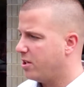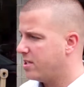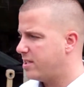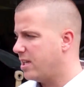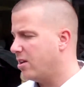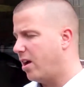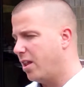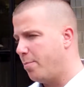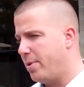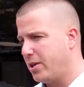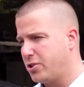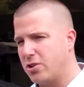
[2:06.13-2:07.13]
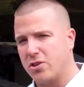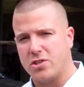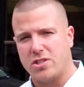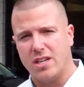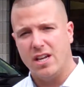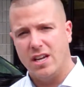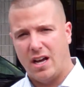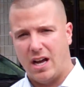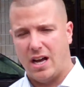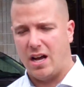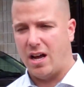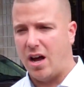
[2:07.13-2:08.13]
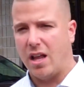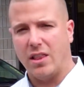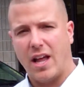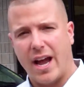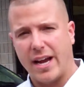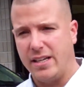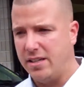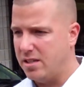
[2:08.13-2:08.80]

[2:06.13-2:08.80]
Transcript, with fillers: You can see all the pictures uh, online.